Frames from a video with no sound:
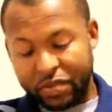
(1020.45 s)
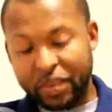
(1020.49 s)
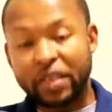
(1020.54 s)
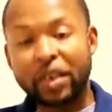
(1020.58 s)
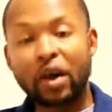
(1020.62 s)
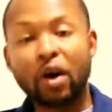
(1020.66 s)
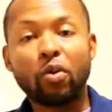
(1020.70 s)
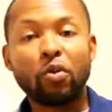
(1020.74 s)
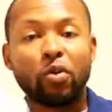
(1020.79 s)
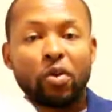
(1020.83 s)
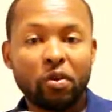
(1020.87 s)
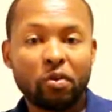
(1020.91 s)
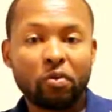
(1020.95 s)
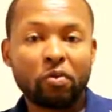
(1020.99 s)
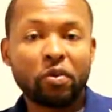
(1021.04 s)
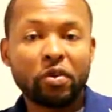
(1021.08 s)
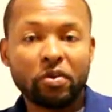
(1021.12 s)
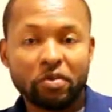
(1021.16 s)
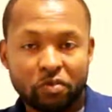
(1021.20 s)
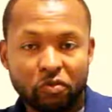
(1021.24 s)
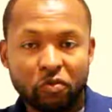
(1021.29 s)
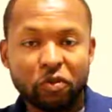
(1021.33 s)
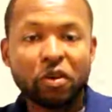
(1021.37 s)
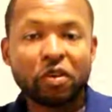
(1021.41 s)
But don't worry,
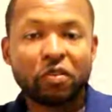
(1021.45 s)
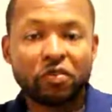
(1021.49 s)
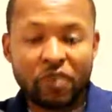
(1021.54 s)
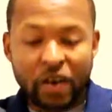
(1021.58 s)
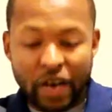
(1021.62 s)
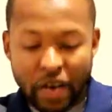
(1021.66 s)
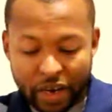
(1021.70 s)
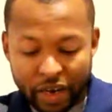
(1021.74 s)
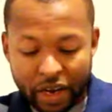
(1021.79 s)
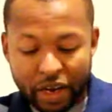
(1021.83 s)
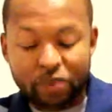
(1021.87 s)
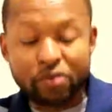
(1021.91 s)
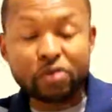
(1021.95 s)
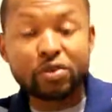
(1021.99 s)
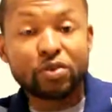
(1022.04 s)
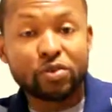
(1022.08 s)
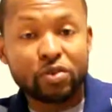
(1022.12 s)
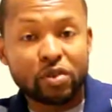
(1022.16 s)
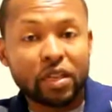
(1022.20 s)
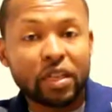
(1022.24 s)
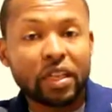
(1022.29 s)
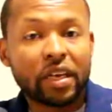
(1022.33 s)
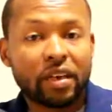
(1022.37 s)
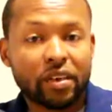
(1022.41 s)
we'll find out
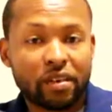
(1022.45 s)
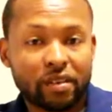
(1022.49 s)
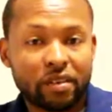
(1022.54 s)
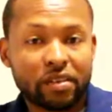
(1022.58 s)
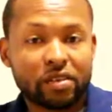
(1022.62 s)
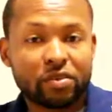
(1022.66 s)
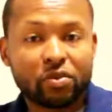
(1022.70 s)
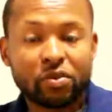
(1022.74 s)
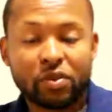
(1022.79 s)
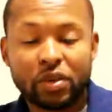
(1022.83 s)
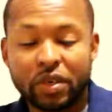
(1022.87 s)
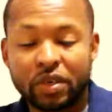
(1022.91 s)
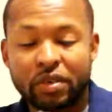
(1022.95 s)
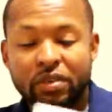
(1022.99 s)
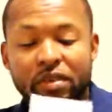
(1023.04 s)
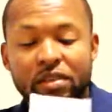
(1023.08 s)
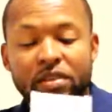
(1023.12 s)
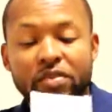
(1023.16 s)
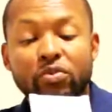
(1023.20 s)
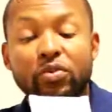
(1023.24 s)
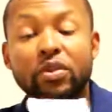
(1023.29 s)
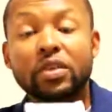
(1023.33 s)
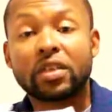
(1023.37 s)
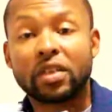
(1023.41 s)
sooner or later this
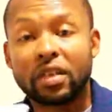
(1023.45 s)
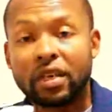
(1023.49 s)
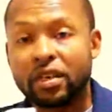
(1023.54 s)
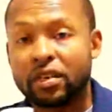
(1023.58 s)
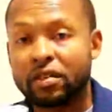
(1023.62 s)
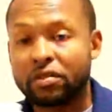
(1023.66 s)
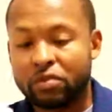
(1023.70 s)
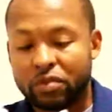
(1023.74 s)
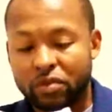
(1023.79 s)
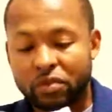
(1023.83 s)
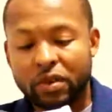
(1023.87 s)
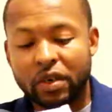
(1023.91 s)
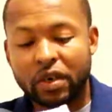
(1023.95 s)
weekend,